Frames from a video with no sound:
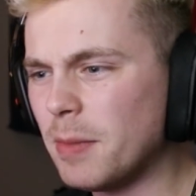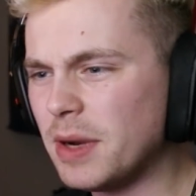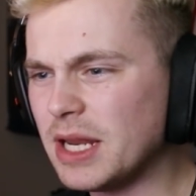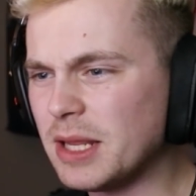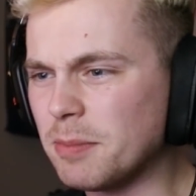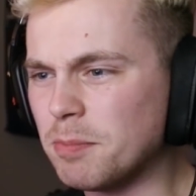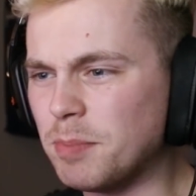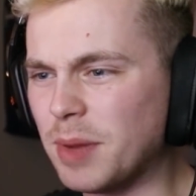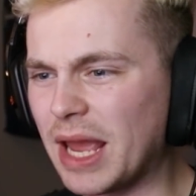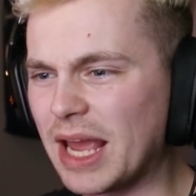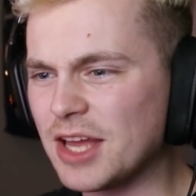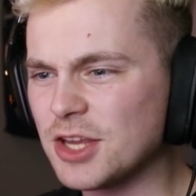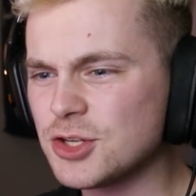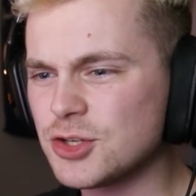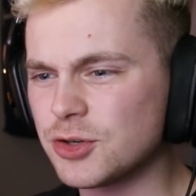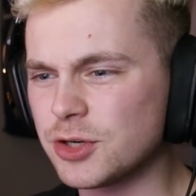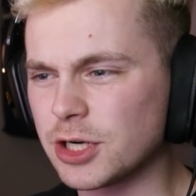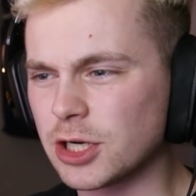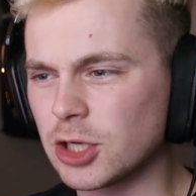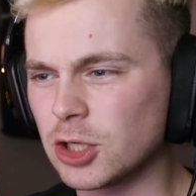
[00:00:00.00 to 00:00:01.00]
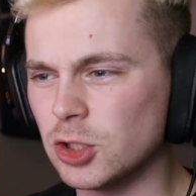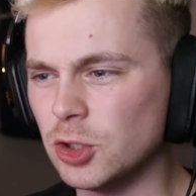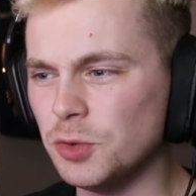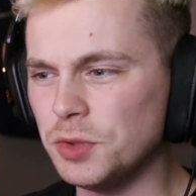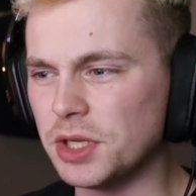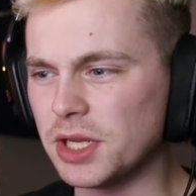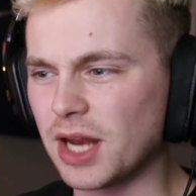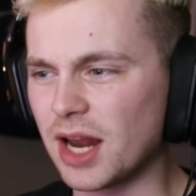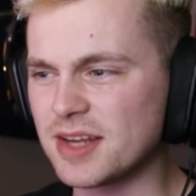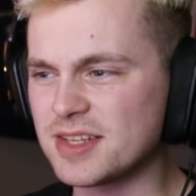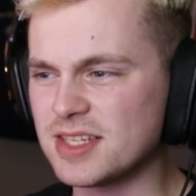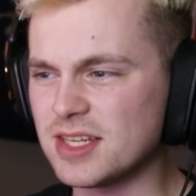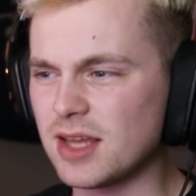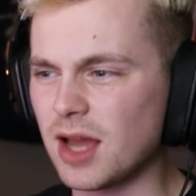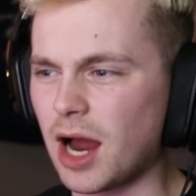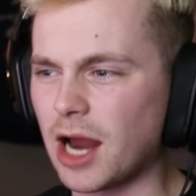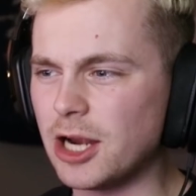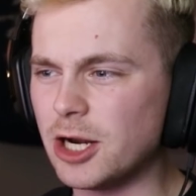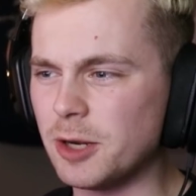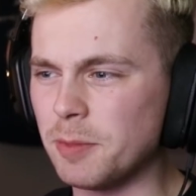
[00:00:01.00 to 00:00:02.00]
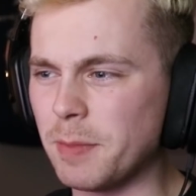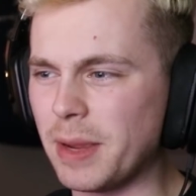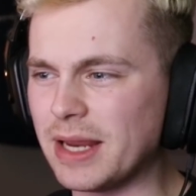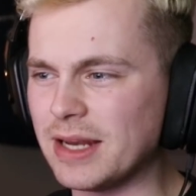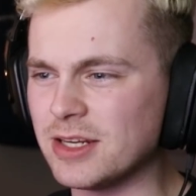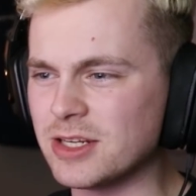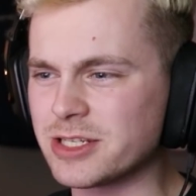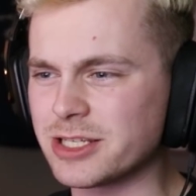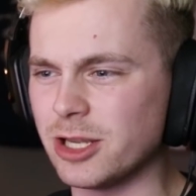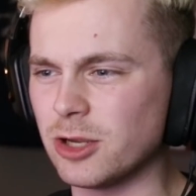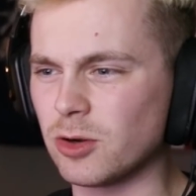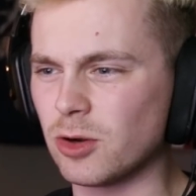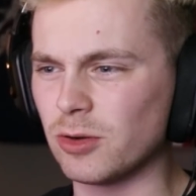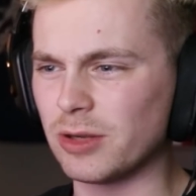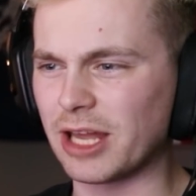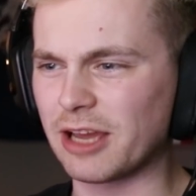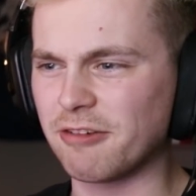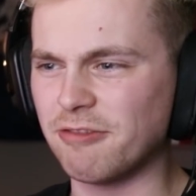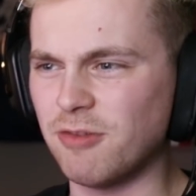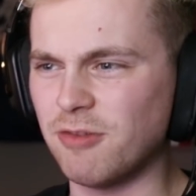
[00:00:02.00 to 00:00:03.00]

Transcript: many bands are included? I see Iron Maiden's logo like